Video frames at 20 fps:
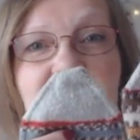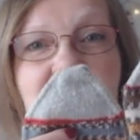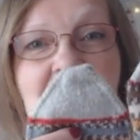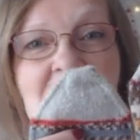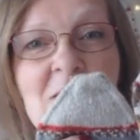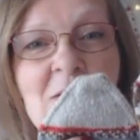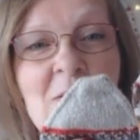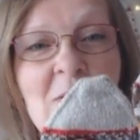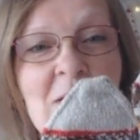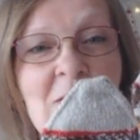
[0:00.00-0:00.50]

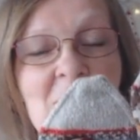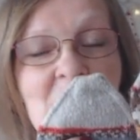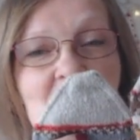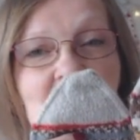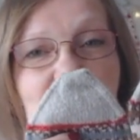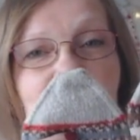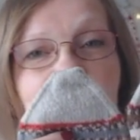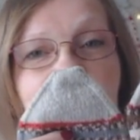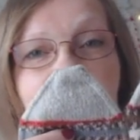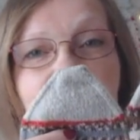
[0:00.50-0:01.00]
So now I've
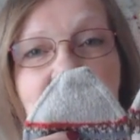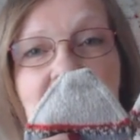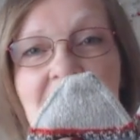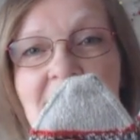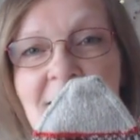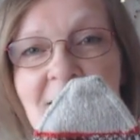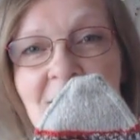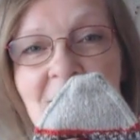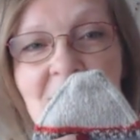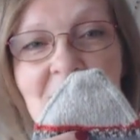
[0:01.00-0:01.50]
put two
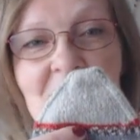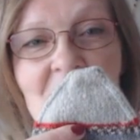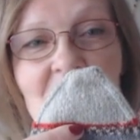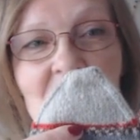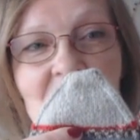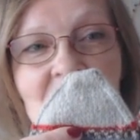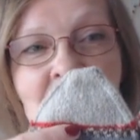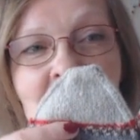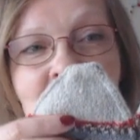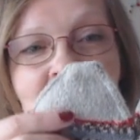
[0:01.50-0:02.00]
heels
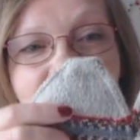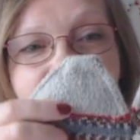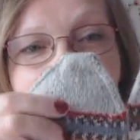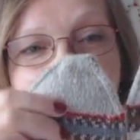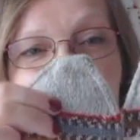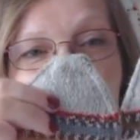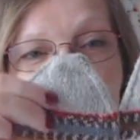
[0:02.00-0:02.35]
on,